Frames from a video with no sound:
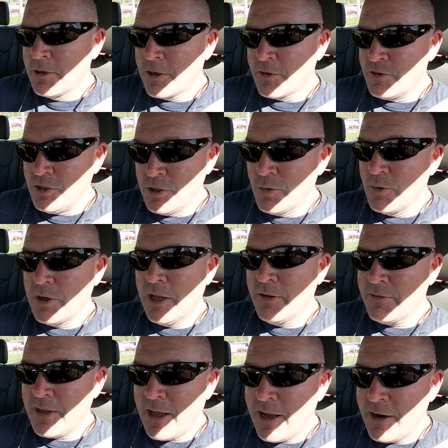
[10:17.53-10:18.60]
because you don't want to
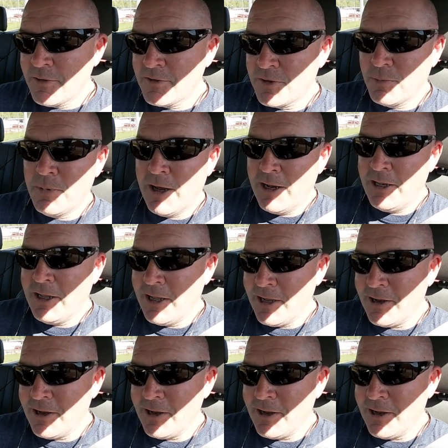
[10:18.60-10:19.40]
have to hire somebody